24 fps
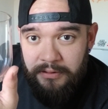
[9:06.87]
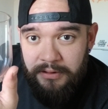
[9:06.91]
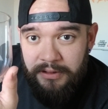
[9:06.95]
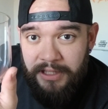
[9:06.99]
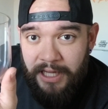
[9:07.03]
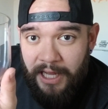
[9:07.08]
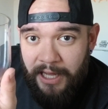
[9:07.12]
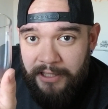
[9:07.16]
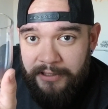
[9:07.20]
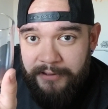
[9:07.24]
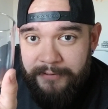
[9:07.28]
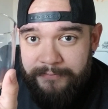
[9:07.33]

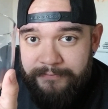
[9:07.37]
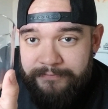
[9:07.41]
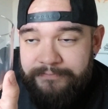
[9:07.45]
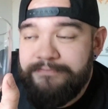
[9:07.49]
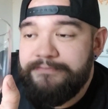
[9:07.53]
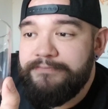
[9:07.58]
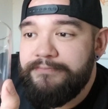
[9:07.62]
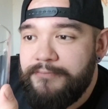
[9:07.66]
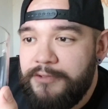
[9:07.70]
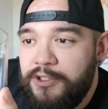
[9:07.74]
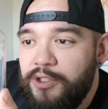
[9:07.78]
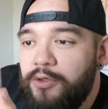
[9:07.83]
Got it?
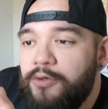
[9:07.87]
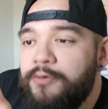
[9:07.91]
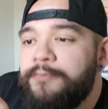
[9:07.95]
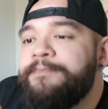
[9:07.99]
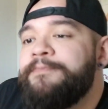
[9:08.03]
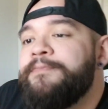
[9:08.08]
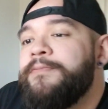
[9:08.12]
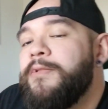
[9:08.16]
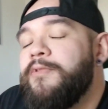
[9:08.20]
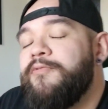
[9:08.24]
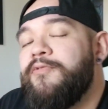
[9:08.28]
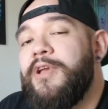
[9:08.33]

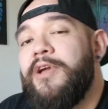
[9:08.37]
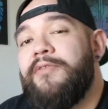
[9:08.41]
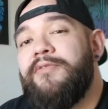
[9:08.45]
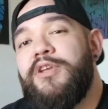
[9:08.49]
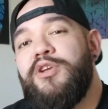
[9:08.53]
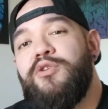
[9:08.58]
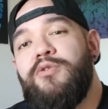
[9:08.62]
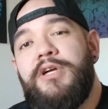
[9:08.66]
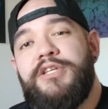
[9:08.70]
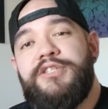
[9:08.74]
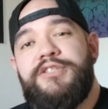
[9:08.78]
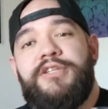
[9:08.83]
Cool. If you have any
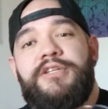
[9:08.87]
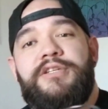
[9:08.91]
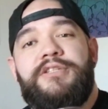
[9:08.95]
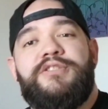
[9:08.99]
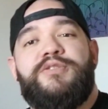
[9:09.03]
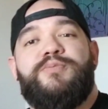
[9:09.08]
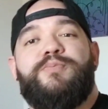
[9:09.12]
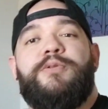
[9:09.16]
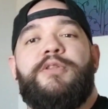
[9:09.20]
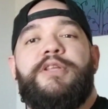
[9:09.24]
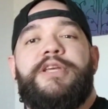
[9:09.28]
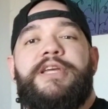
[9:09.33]
questions,
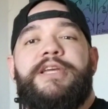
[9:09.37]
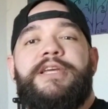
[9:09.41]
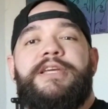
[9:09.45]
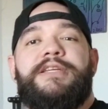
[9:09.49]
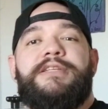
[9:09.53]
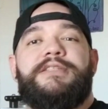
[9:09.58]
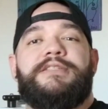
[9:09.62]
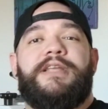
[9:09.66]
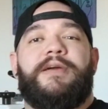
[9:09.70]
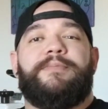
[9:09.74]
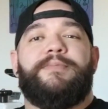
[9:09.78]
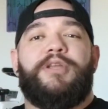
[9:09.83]

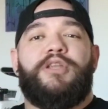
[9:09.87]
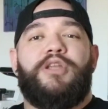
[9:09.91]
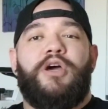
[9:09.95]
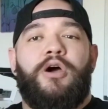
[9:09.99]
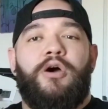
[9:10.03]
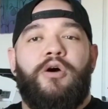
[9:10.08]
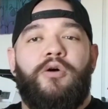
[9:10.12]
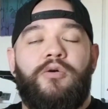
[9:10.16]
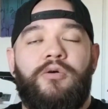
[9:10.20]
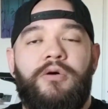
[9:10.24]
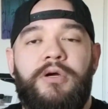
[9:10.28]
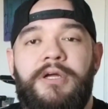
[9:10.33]
please let me
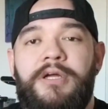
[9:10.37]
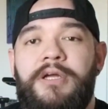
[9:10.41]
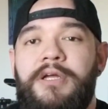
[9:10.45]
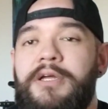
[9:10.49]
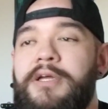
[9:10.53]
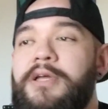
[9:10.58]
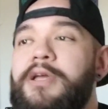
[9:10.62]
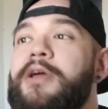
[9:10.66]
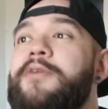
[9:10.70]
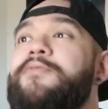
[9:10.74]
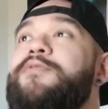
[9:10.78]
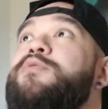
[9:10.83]
know.
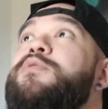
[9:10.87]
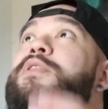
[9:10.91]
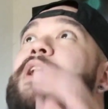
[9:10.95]
If you